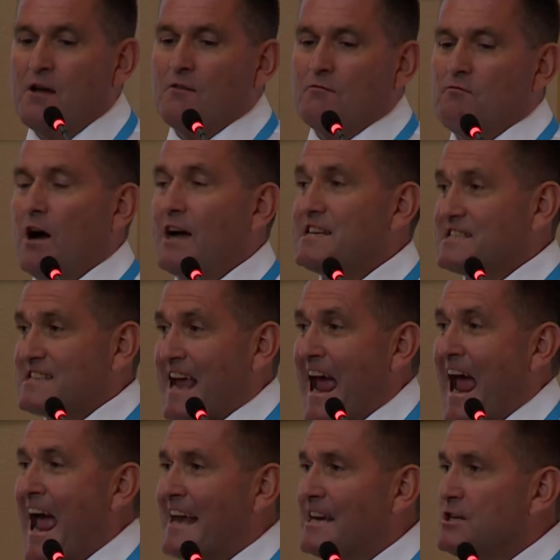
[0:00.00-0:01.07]
Rights
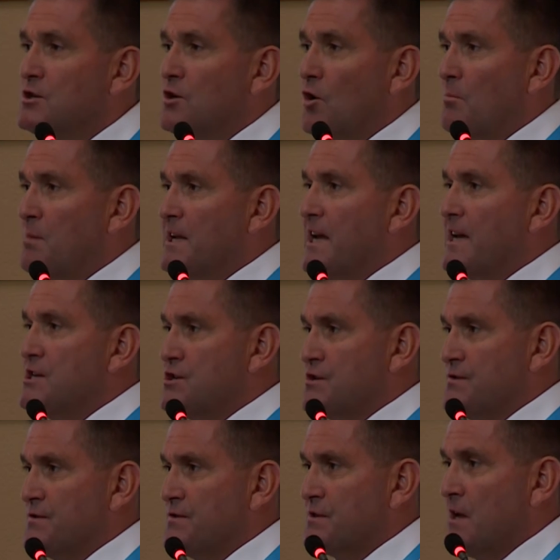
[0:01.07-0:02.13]
and
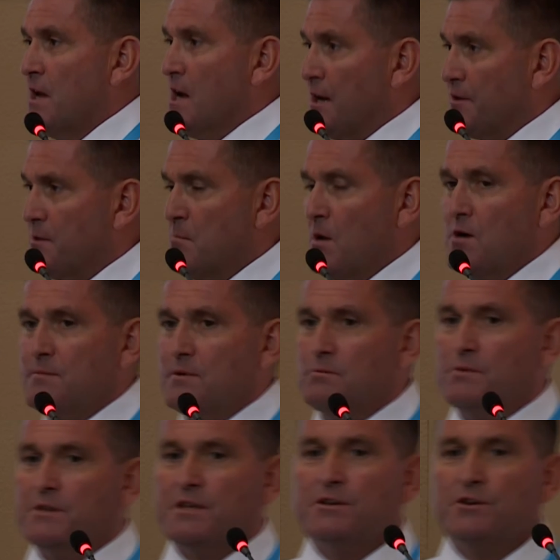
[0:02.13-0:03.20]
obligations. At the moment
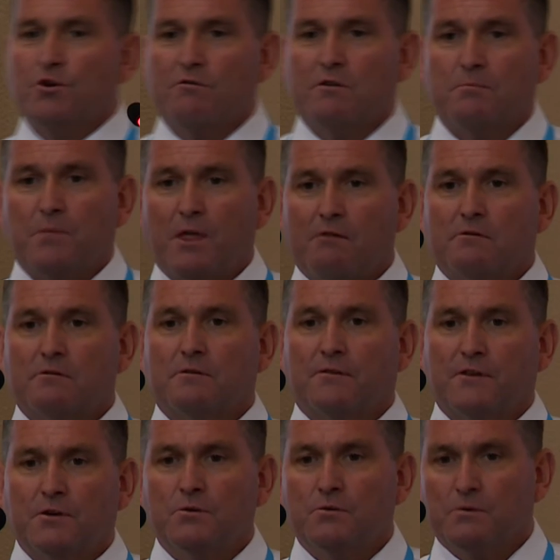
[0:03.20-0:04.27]
within Europe there are a
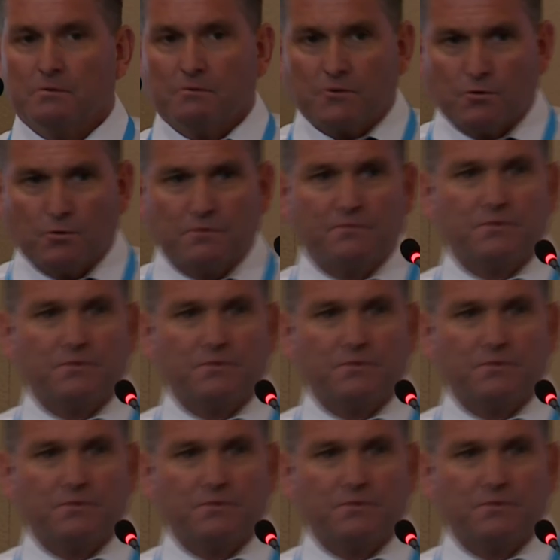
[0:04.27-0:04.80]
few sort of